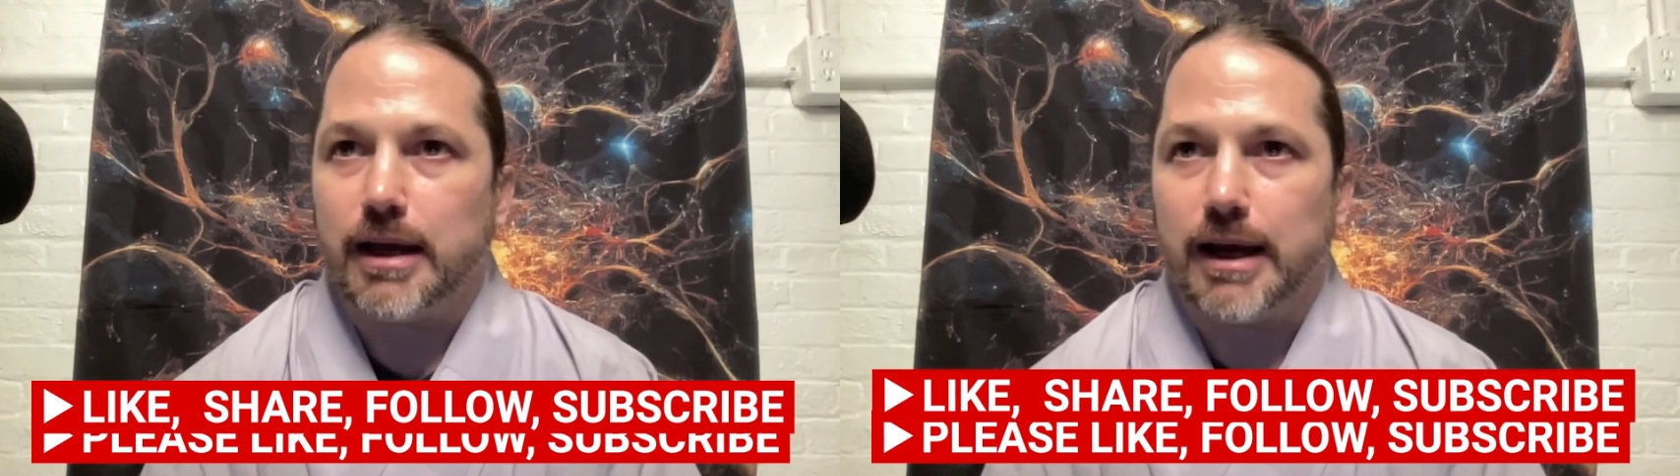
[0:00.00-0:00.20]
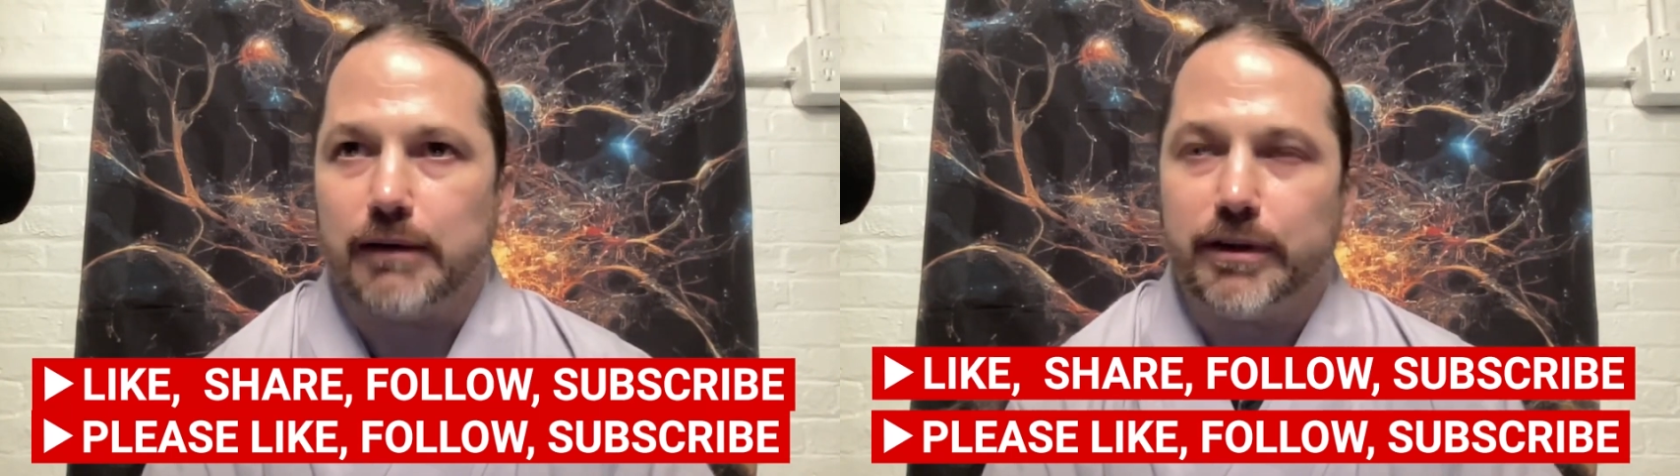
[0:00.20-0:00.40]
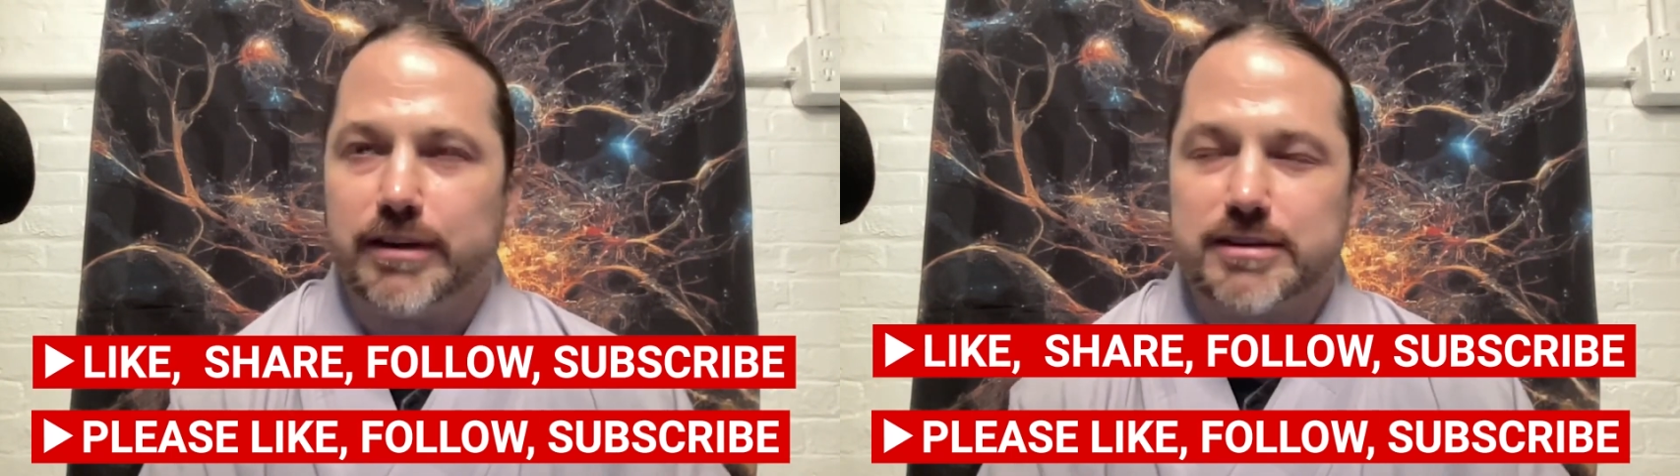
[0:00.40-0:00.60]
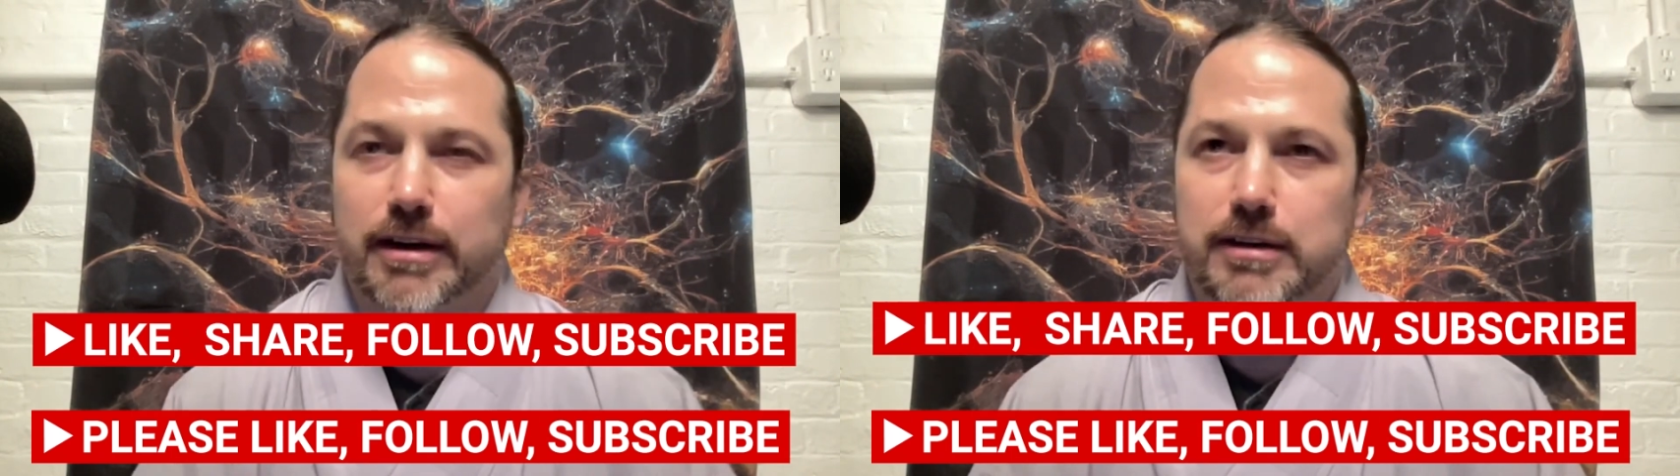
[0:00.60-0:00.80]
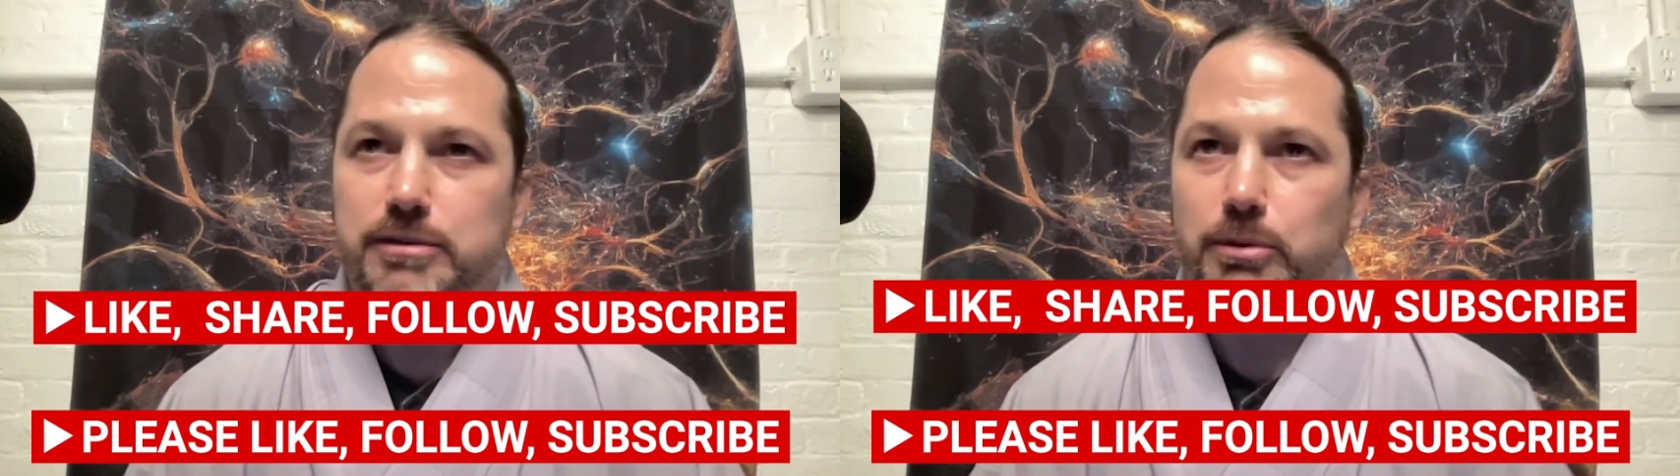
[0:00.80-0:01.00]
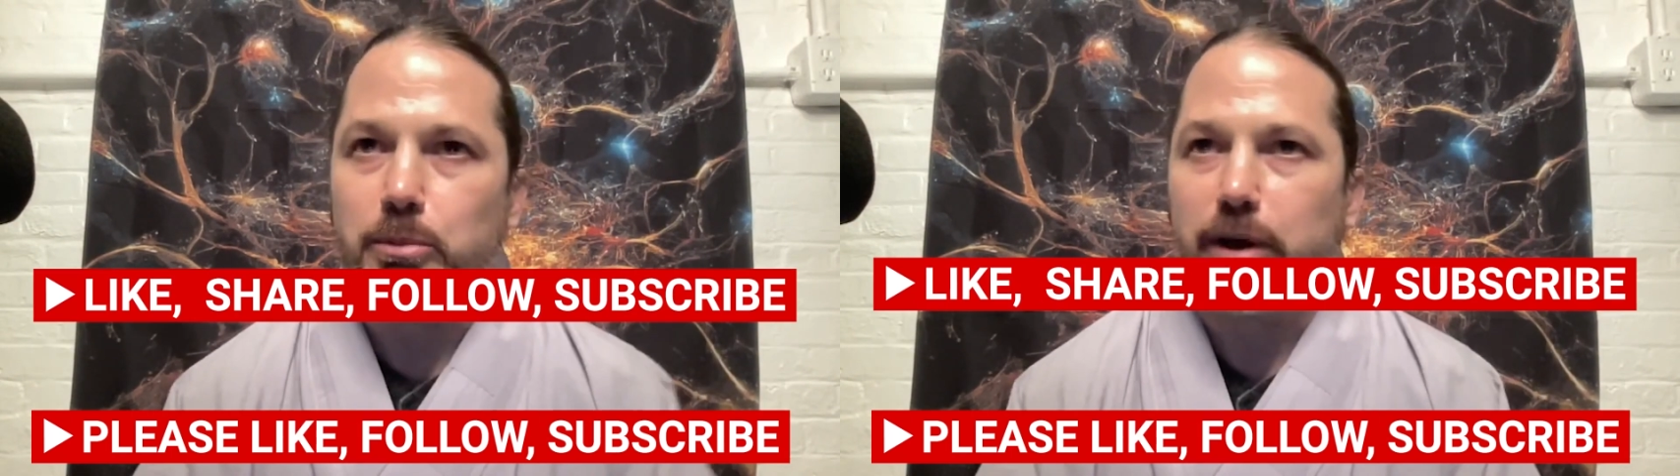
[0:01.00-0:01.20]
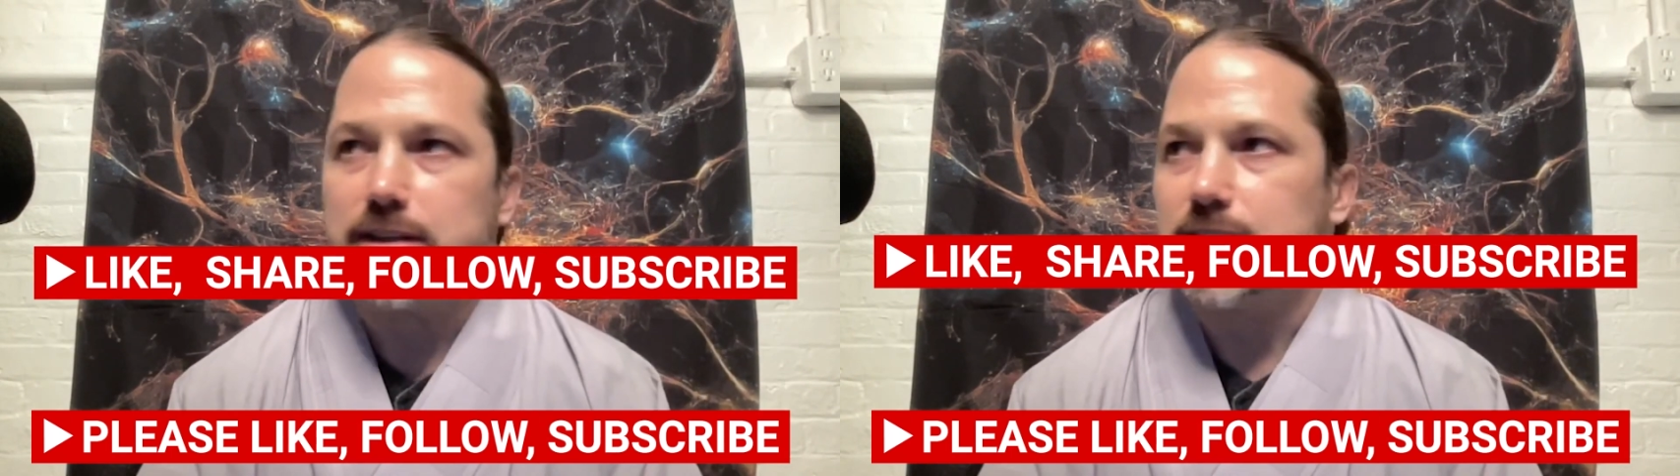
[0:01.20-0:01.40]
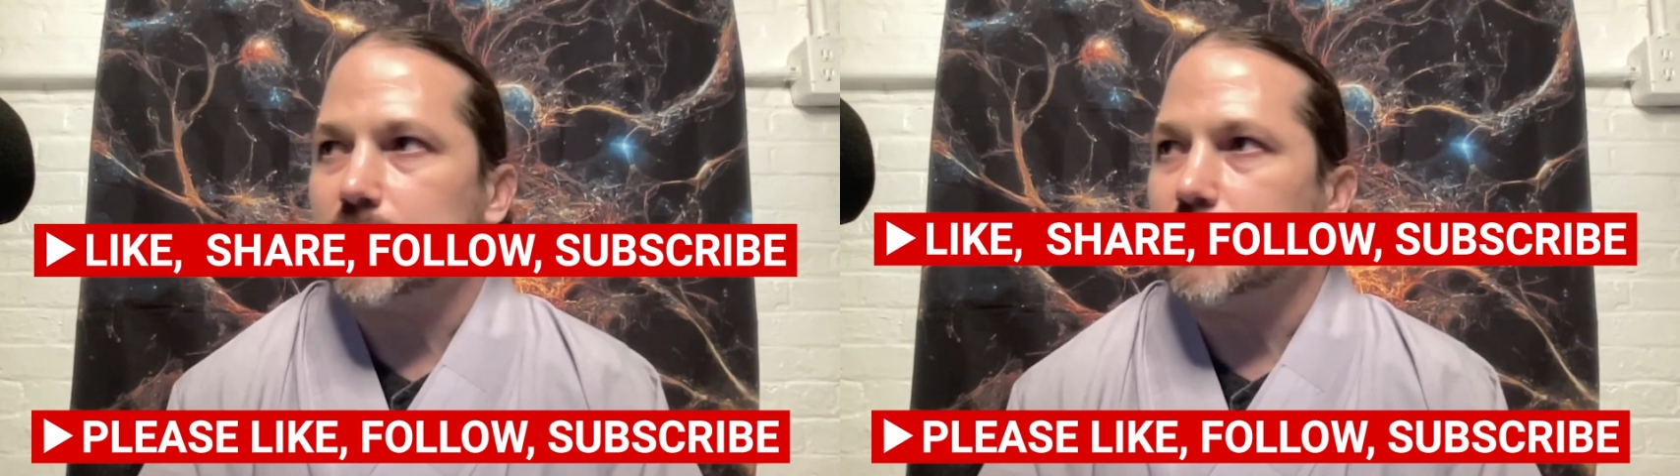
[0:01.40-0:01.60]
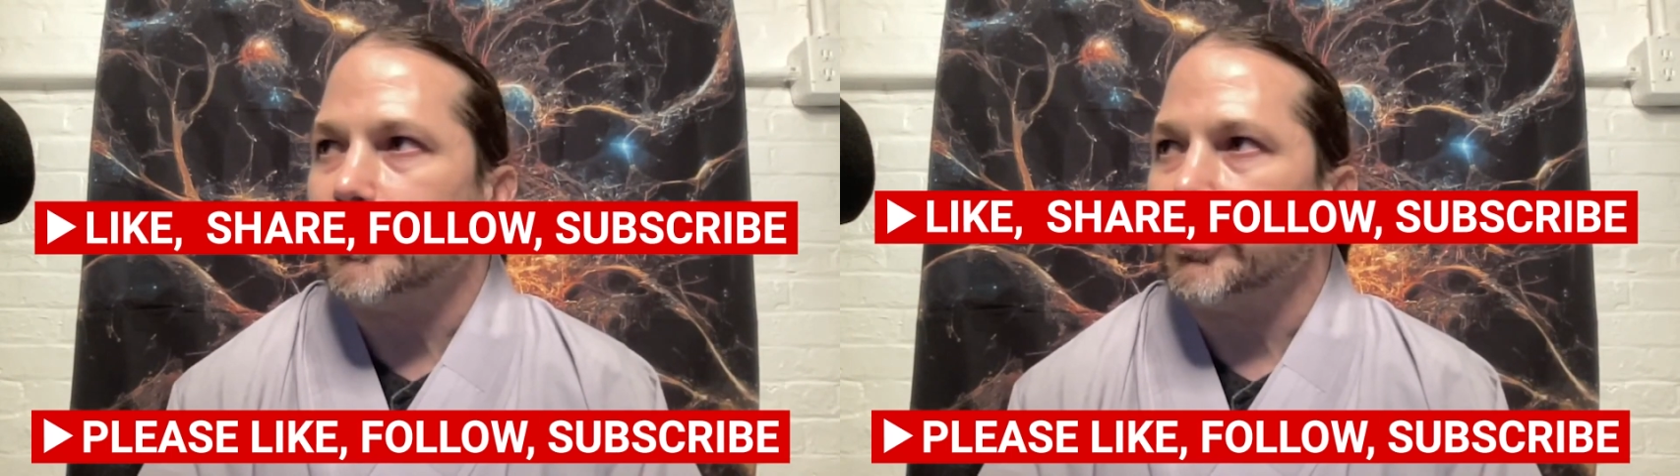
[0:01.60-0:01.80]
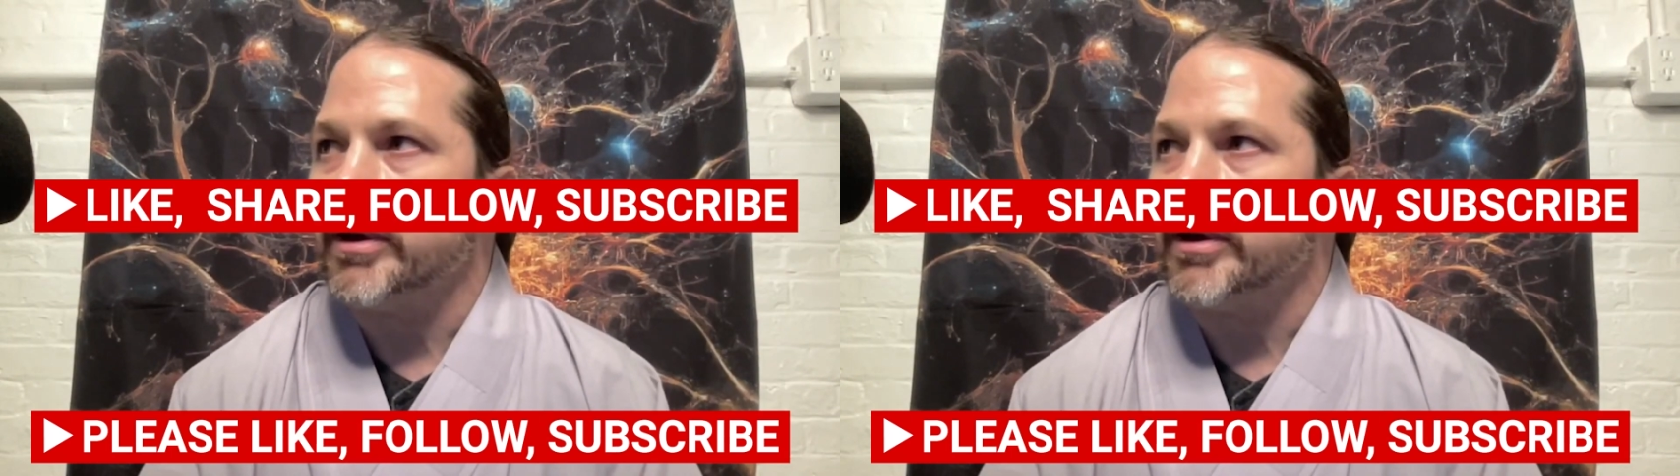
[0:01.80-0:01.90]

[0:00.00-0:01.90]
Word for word: I really started to embrace it and do